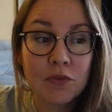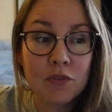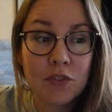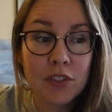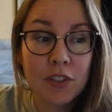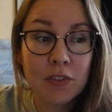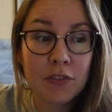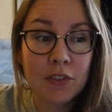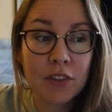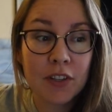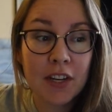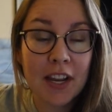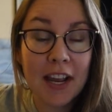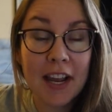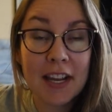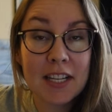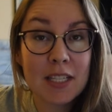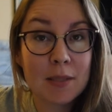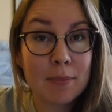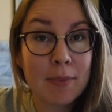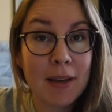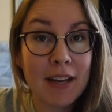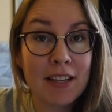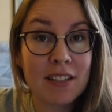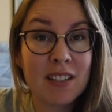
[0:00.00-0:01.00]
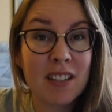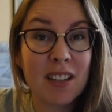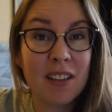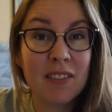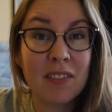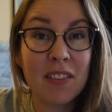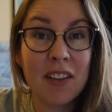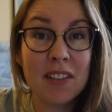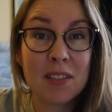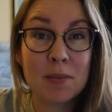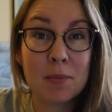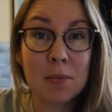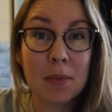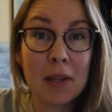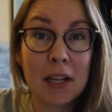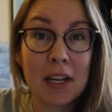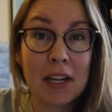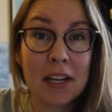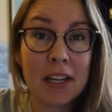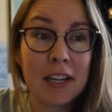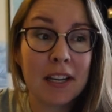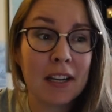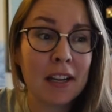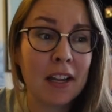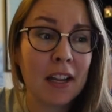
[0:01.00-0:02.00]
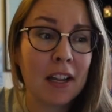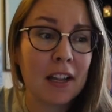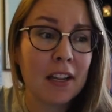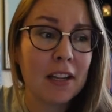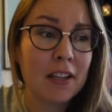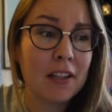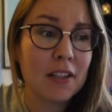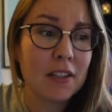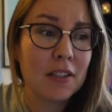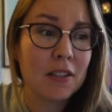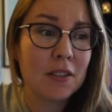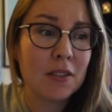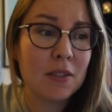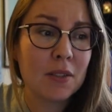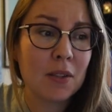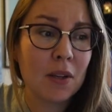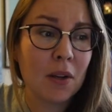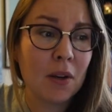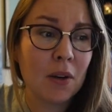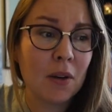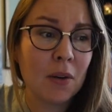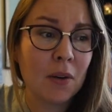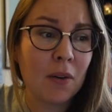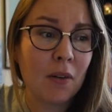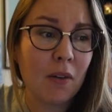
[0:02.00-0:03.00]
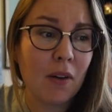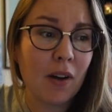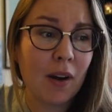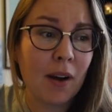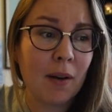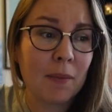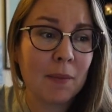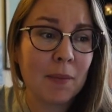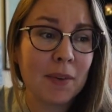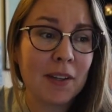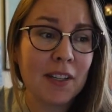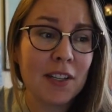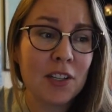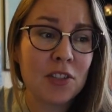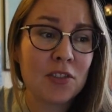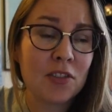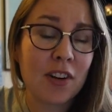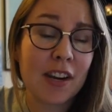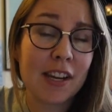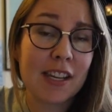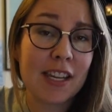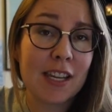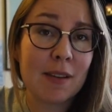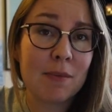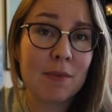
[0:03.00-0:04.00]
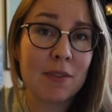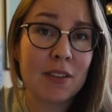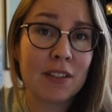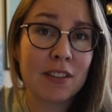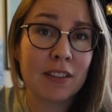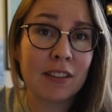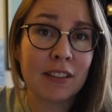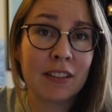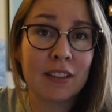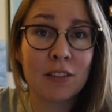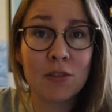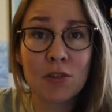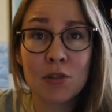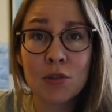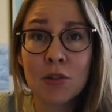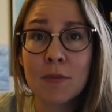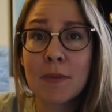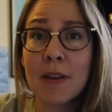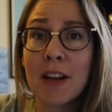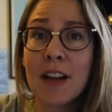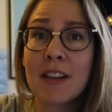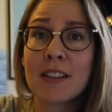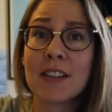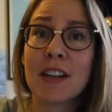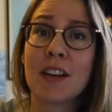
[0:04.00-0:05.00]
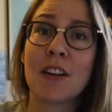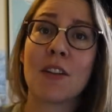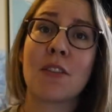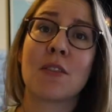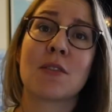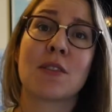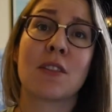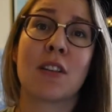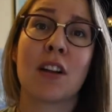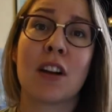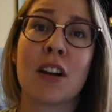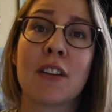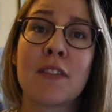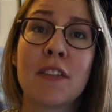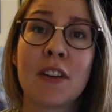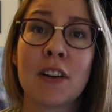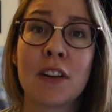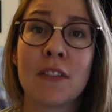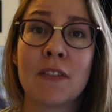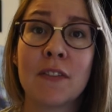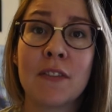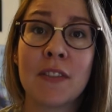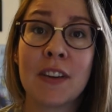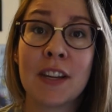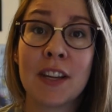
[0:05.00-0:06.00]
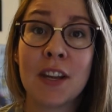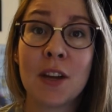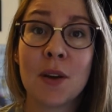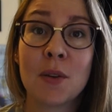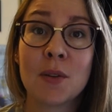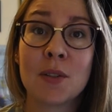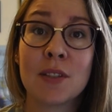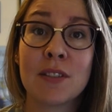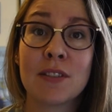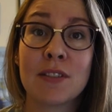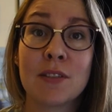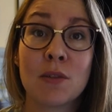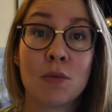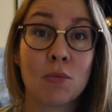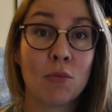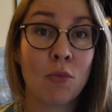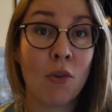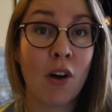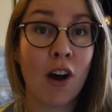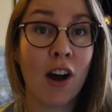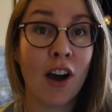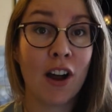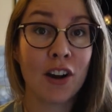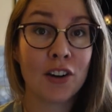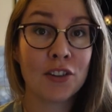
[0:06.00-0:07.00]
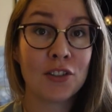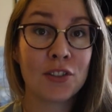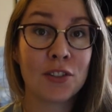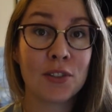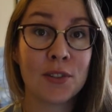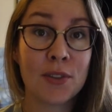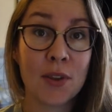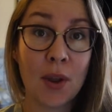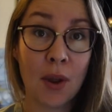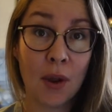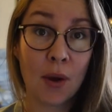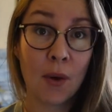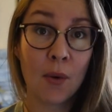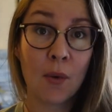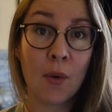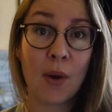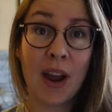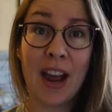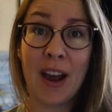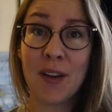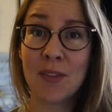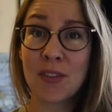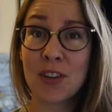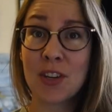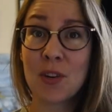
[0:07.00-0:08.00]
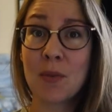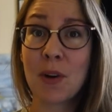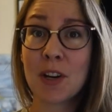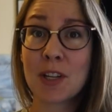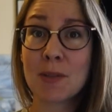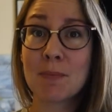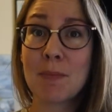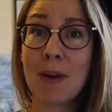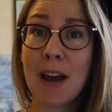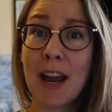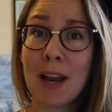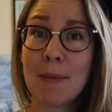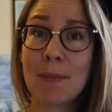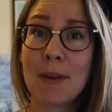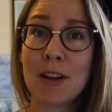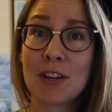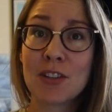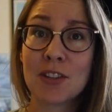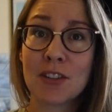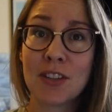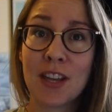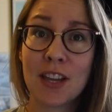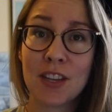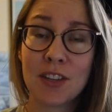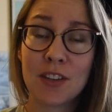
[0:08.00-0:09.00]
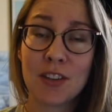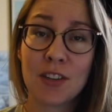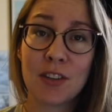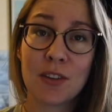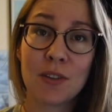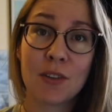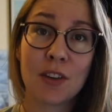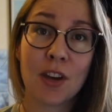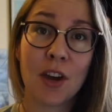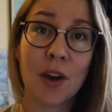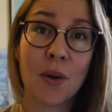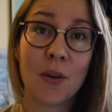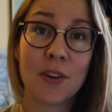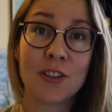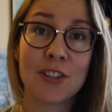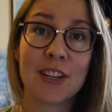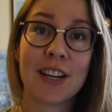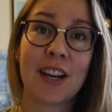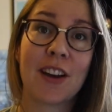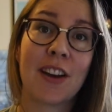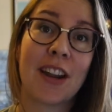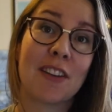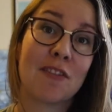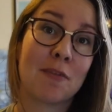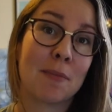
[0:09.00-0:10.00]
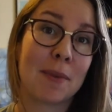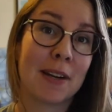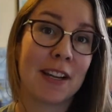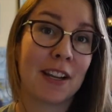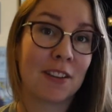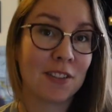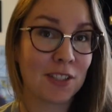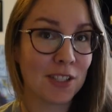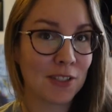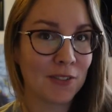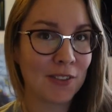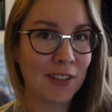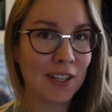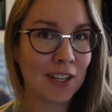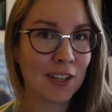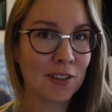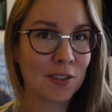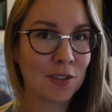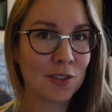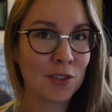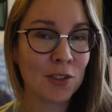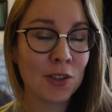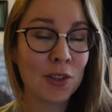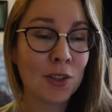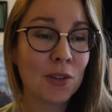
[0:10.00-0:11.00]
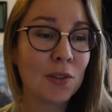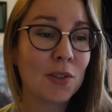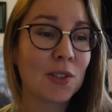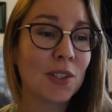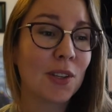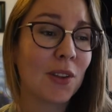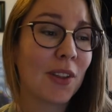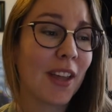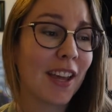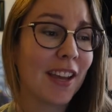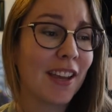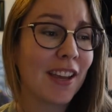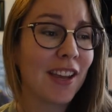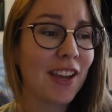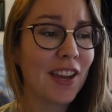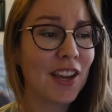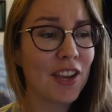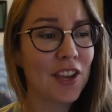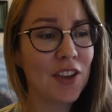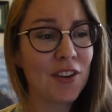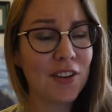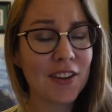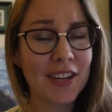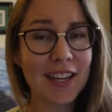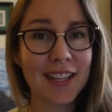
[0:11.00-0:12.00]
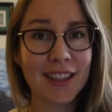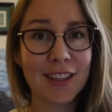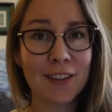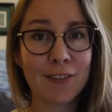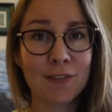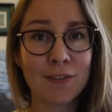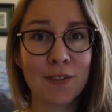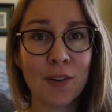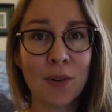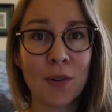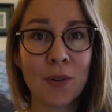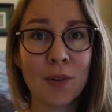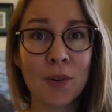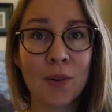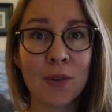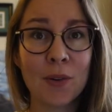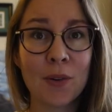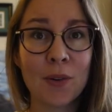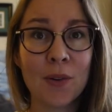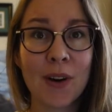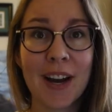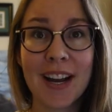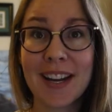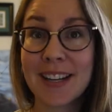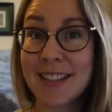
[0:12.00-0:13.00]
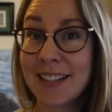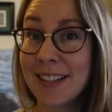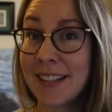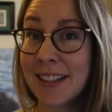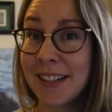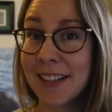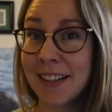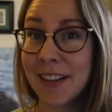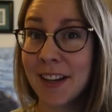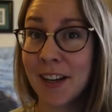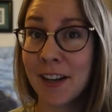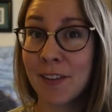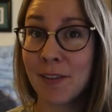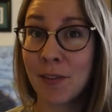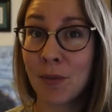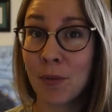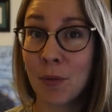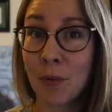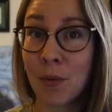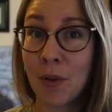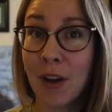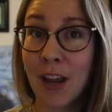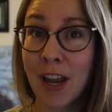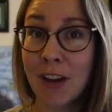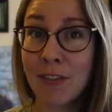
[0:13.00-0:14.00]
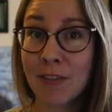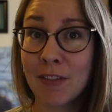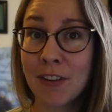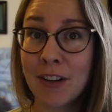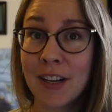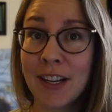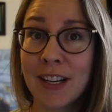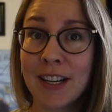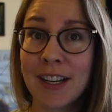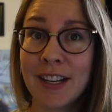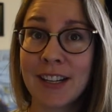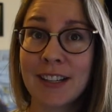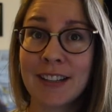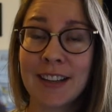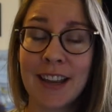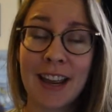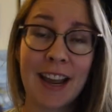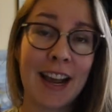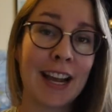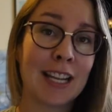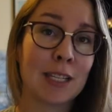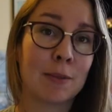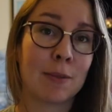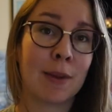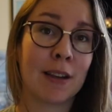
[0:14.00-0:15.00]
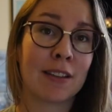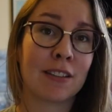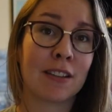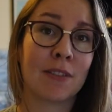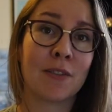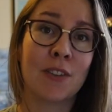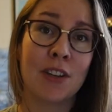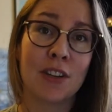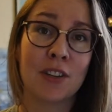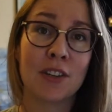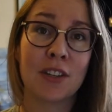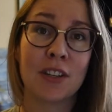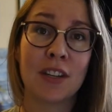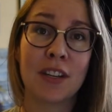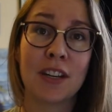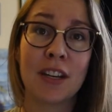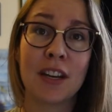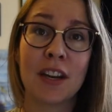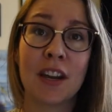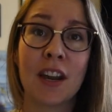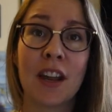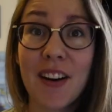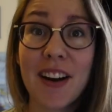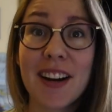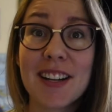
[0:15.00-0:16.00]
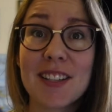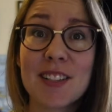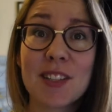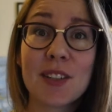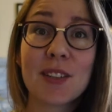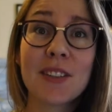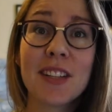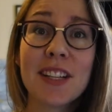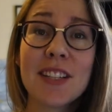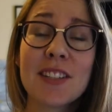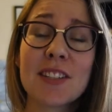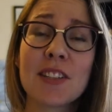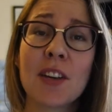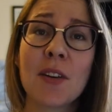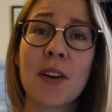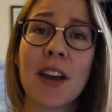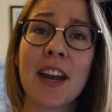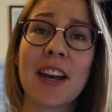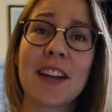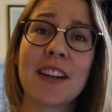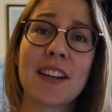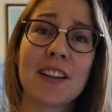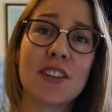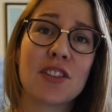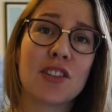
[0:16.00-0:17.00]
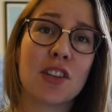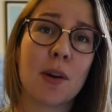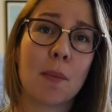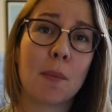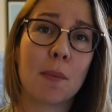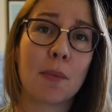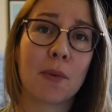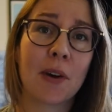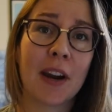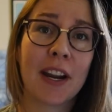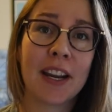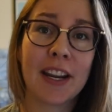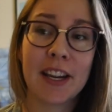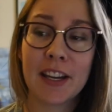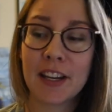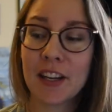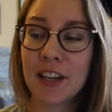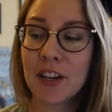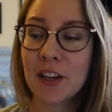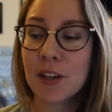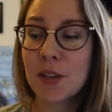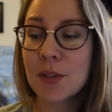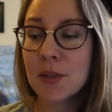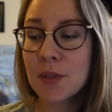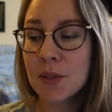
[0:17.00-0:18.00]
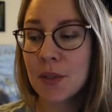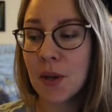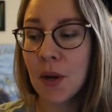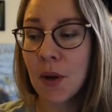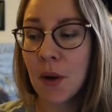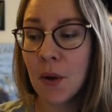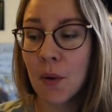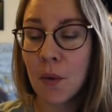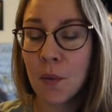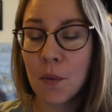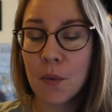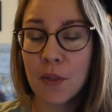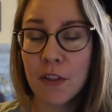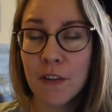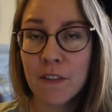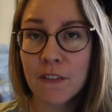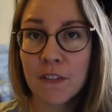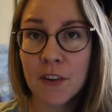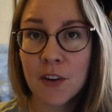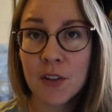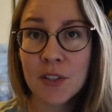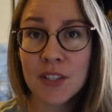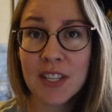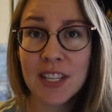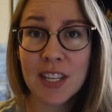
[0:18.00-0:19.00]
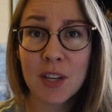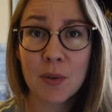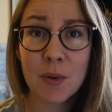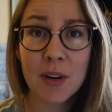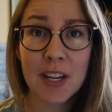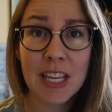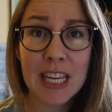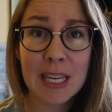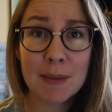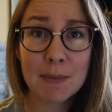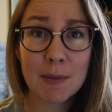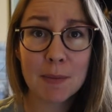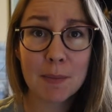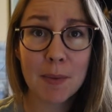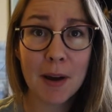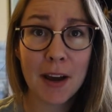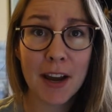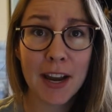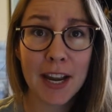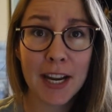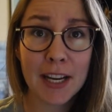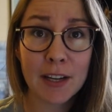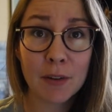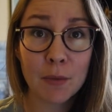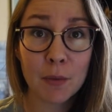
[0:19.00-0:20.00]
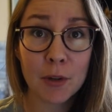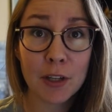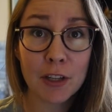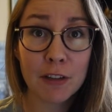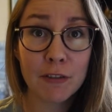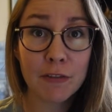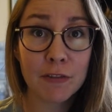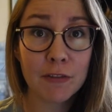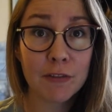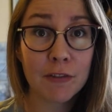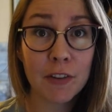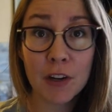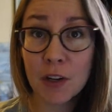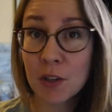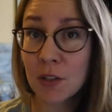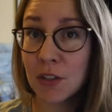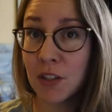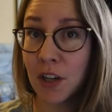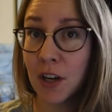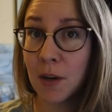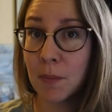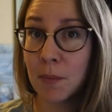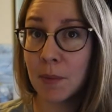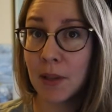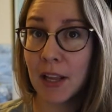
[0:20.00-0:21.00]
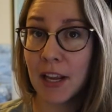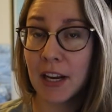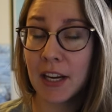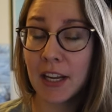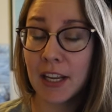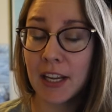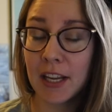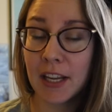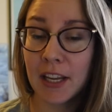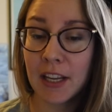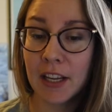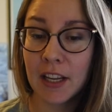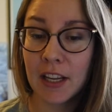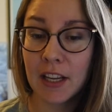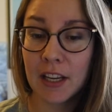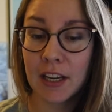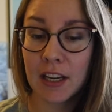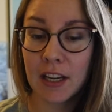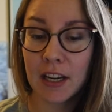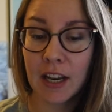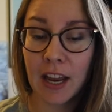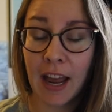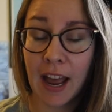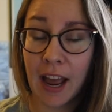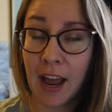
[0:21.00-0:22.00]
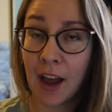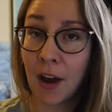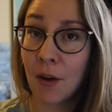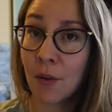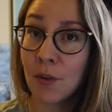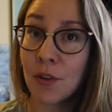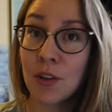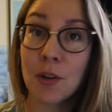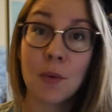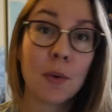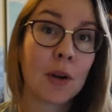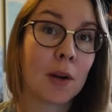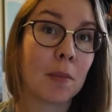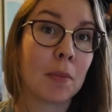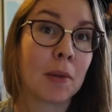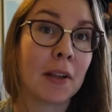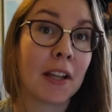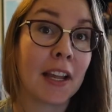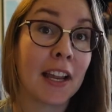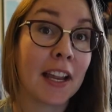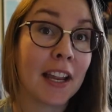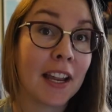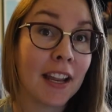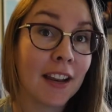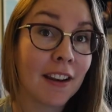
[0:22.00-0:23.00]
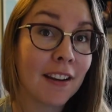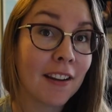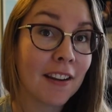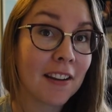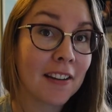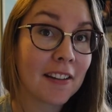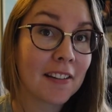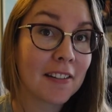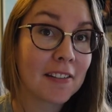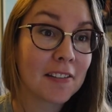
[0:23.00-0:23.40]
different aspects of lesson planning. So I'm going to try and keep this a little short because I know there's a lot of our videos to watch. So after you watch mine, make sure that you go and check out everybody else's videos too, so that you can get the full idea of everyday aspects of teaching. All right, so let's go ahead and jump right in here. So the first thing you want to keep in mind when you first start planning, how do you want to plan